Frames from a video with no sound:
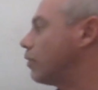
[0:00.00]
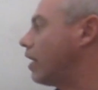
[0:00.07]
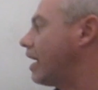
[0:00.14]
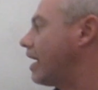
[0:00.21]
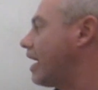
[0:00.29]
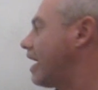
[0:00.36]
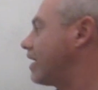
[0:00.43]

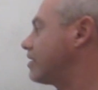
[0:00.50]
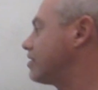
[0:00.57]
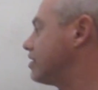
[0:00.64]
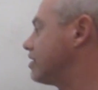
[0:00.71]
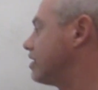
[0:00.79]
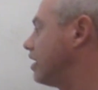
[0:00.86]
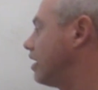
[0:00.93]
y
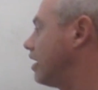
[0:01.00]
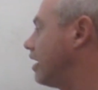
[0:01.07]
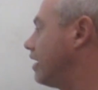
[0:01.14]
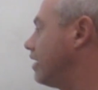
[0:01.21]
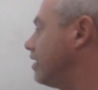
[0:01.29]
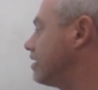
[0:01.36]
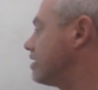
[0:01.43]
axis here,
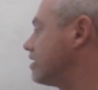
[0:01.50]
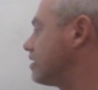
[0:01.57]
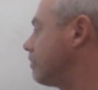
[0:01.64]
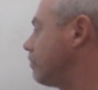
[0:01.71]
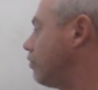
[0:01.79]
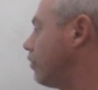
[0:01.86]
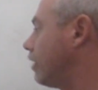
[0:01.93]
and this is a
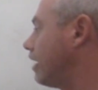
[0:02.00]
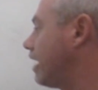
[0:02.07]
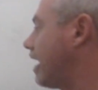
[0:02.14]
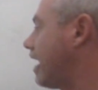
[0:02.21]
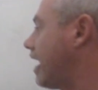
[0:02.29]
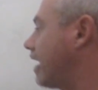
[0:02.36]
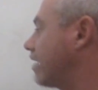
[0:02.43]
point
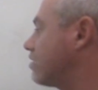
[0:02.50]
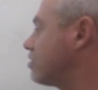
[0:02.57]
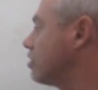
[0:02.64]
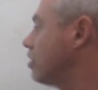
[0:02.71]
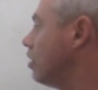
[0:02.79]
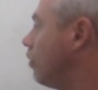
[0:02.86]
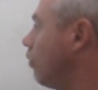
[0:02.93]
x,
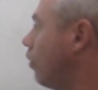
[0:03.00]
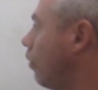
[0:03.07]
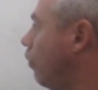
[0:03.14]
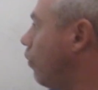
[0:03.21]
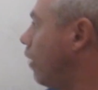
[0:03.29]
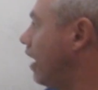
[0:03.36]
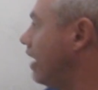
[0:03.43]
well,
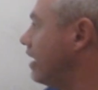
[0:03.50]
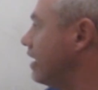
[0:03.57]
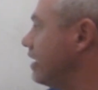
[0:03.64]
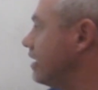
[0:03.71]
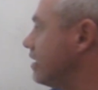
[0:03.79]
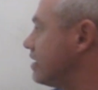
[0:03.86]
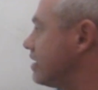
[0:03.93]
what
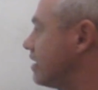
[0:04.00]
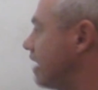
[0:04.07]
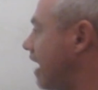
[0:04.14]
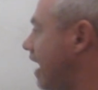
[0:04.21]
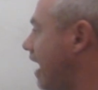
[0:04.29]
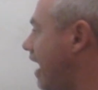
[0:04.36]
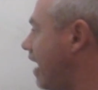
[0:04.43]
is the
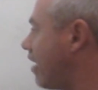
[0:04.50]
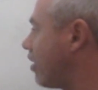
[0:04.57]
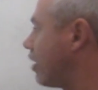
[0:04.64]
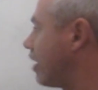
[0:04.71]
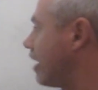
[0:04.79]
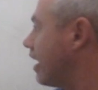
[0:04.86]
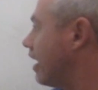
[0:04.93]

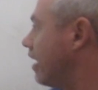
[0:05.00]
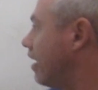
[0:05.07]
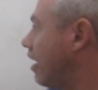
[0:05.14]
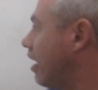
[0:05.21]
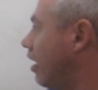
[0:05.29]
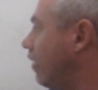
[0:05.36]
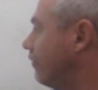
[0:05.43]
area
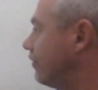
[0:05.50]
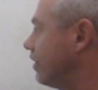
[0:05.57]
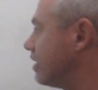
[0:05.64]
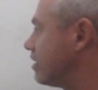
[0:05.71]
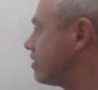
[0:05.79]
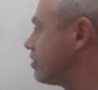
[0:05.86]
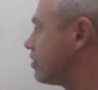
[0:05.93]
of
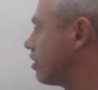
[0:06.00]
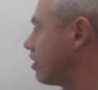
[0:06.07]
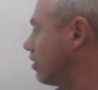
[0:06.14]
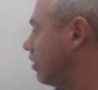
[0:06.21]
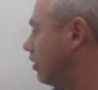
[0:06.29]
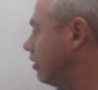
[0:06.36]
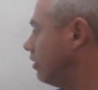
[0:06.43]
this
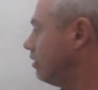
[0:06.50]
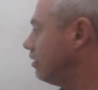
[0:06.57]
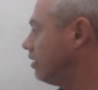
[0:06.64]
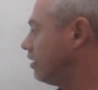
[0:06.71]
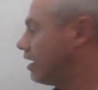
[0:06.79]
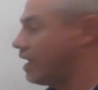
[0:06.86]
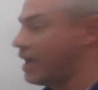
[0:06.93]
circle
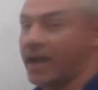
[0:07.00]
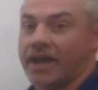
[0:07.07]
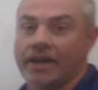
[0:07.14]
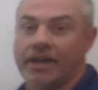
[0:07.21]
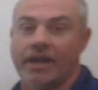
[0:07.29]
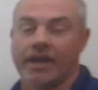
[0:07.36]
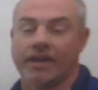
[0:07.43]

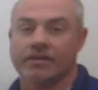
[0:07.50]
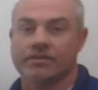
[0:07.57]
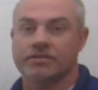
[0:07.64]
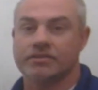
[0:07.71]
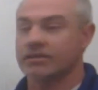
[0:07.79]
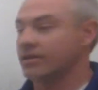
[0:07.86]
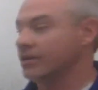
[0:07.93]
at
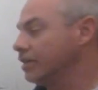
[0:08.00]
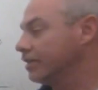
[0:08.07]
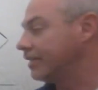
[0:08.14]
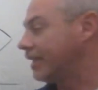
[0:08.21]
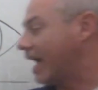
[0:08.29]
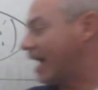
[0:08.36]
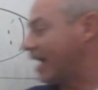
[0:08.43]
x?
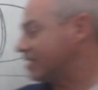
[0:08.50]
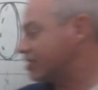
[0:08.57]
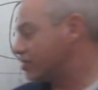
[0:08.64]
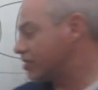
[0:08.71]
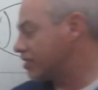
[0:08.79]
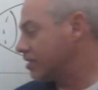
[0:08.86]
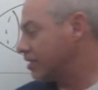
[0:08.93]

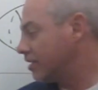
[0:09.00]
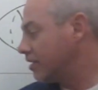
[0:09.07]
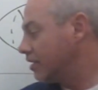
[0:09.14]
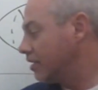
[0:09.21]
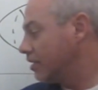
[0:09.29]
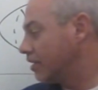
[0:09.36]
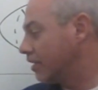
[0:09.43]
That's
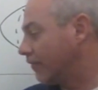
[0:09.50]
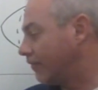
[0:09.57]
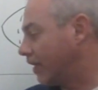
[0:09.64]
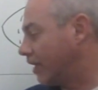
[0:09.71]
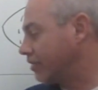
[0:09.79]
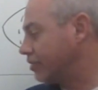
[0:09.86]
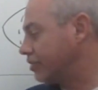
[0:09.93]
the
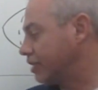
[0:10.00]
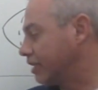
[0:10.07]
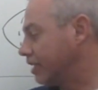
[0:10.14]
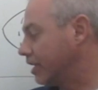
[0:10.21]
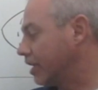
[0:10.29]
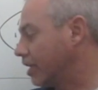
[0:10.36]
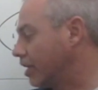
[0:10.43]
function
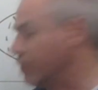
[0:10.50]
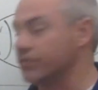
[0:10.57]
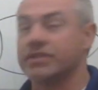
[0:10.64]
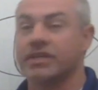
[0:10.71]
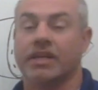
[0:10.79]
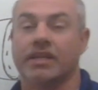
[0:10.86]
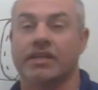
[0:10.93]
that
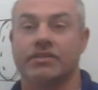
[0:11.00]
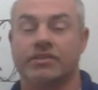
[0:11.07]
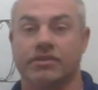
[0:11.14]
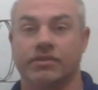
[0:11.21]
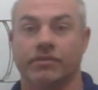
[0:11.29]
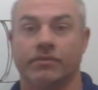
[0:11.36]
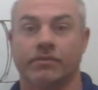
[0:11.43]
goes
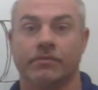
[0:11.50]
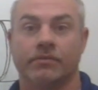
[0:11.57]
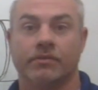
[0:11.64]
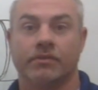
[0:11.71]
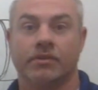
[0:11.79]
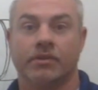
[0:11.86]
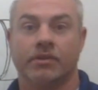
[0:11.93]
into
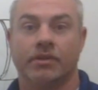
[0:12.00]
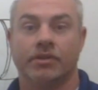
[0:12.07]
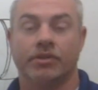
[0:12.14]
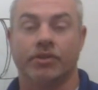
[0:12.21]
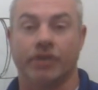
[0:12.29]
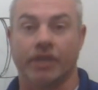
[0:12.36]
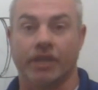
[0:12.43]

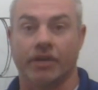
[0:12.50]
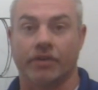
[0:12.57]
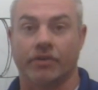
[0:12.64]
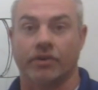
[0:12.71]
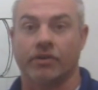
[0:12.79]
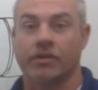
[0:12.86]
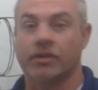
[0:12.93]
your
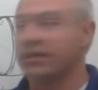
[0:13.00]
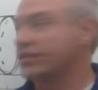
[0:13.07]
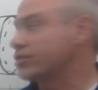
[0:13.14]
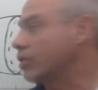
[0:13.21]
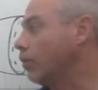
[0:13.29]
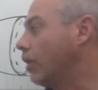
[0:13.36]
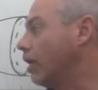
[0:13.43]
integral.
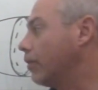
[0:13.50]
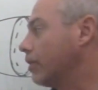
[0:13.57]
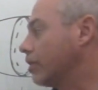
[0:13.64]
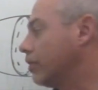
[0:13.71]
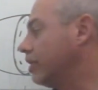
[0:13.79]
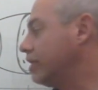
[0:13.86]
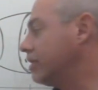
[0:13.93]
So what we're
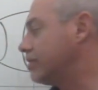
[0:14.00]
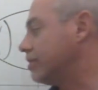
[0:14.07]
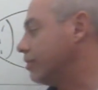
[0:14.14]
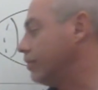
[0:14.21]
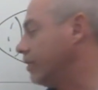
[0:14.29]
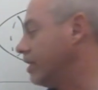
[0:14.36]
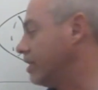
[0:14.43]
going to
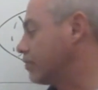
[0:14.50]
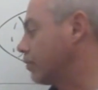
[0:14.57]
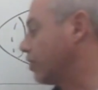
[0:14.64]
do is